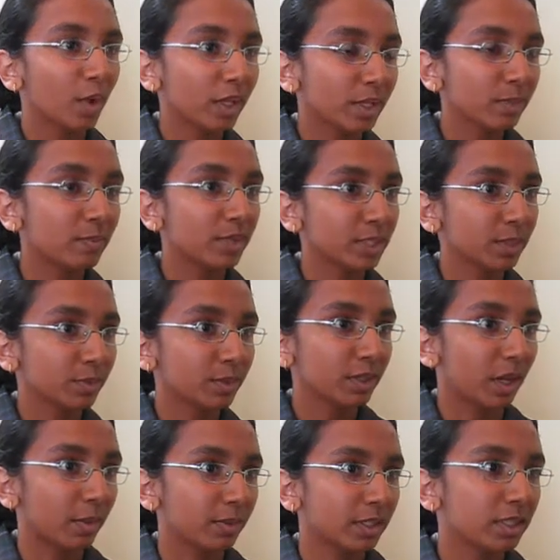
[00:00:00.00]
Welcome, Mr.
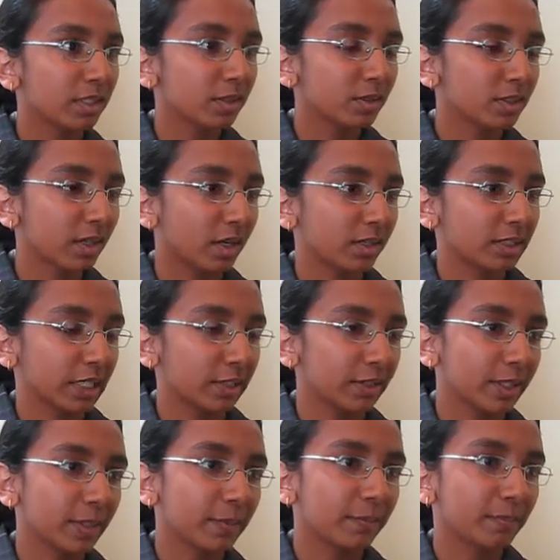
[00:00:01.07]
Mugabe, to News Talk Daily.